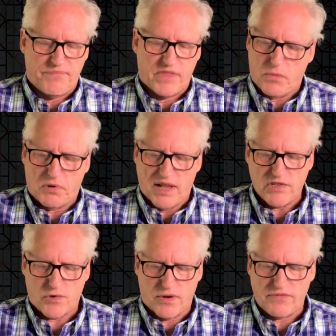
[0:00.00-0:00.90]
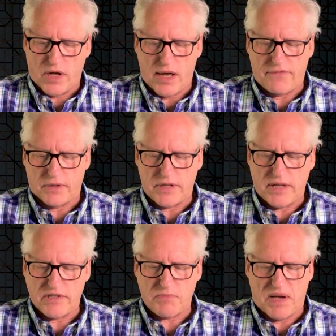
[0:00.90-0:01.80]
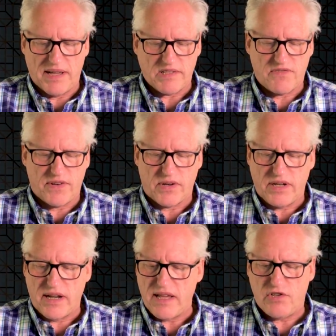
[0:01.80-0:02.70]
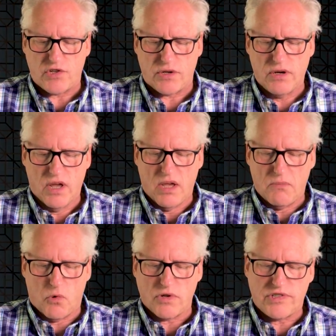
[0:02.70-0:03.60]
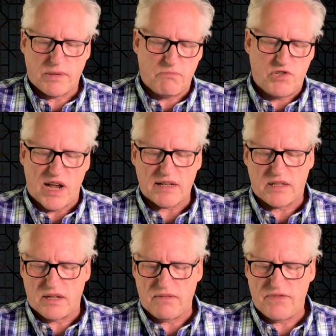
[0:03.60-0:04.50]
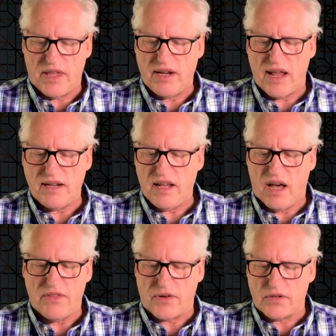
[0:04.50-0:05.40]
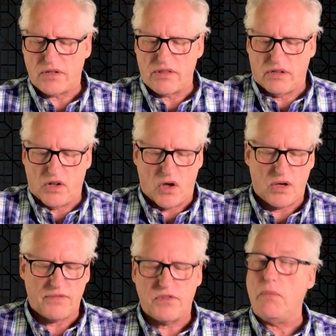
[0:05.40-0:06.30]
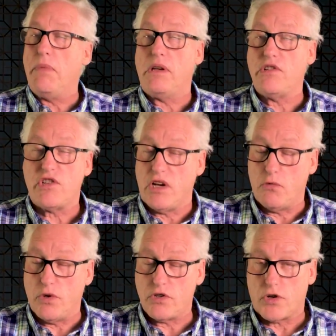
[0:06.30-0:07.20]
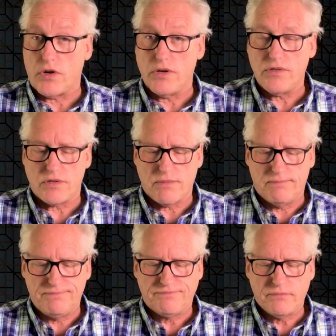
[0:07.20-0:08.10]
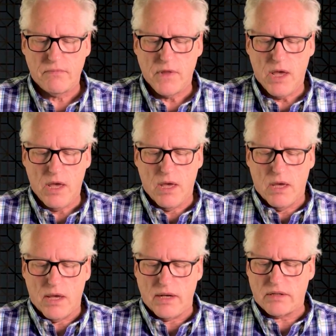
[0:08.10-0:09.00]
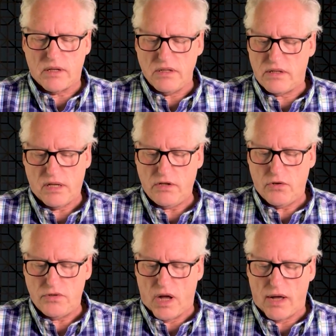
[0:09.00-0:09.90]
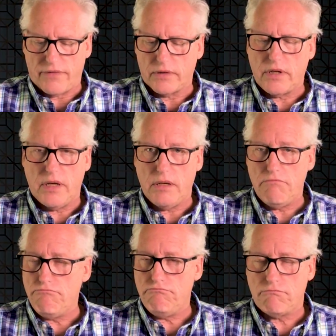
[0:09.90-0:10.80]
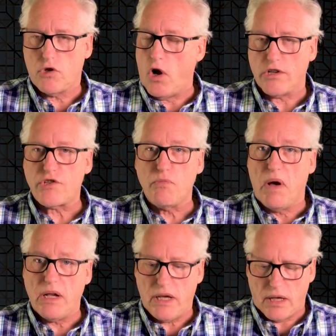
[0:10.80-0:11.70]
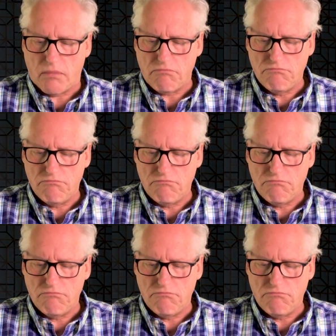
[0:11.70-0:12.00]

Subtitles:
The pleasure of novelty is by its very nature more subjective than any other to the law of diminishing returns. And continued novelty costs money,